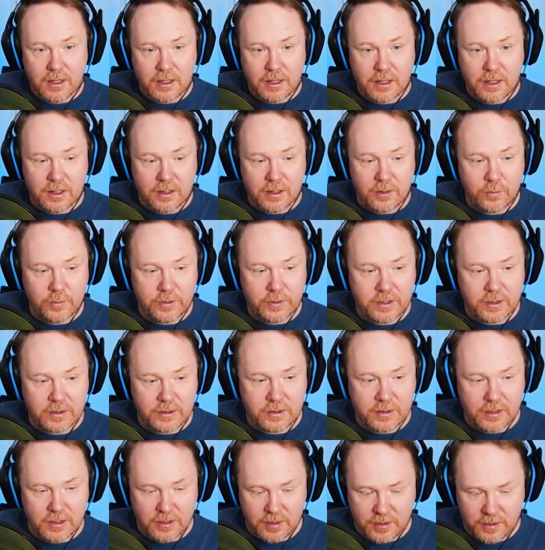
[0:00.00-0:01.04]
We
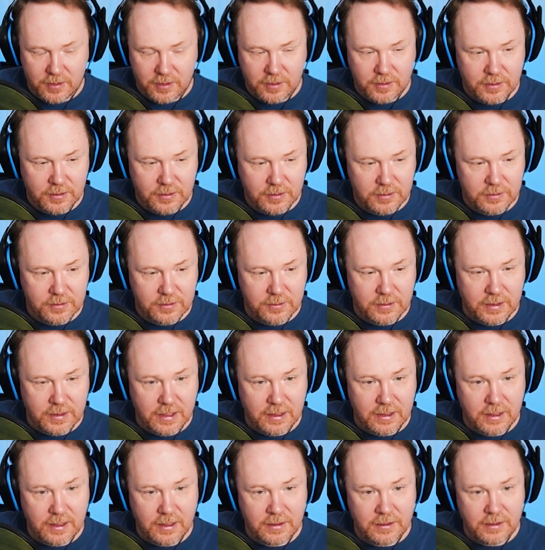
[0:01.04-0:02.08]
could do
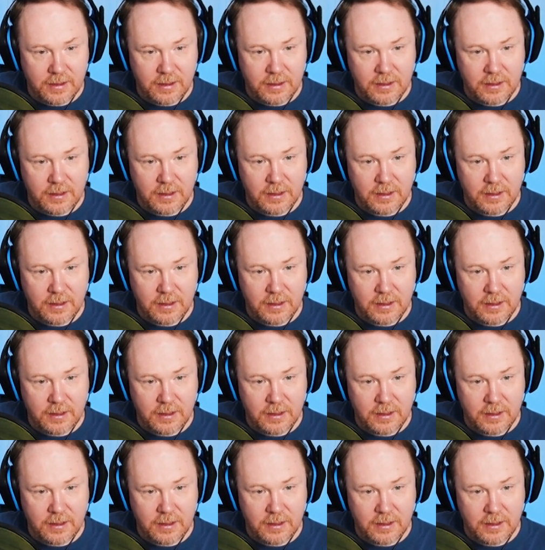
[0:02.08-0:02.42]
that, and then